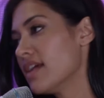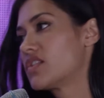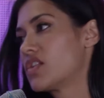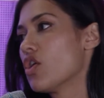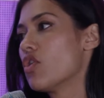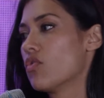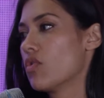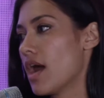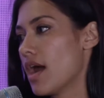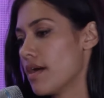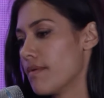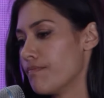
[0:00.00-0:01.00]
So
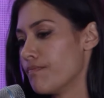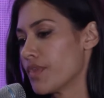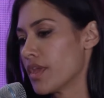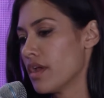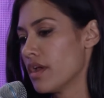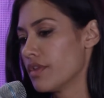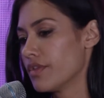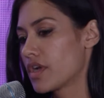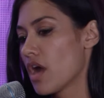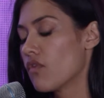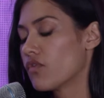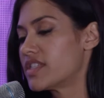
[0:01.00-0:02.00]
the
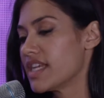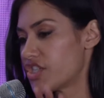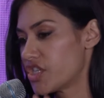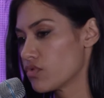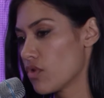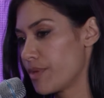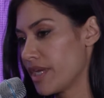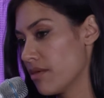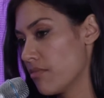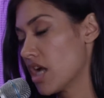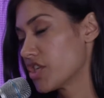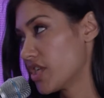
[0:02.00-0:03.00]
conversations won't be
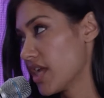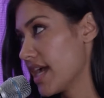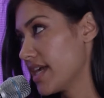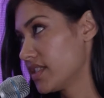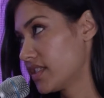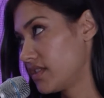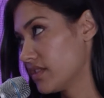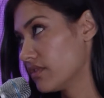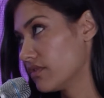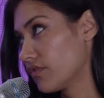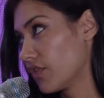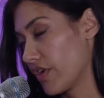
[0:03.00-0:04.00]
homogenized
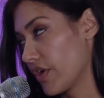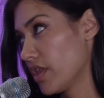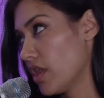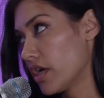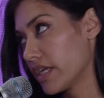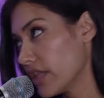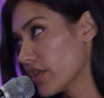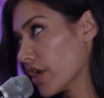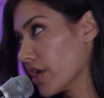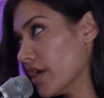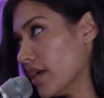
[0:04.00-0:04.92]
for very long either.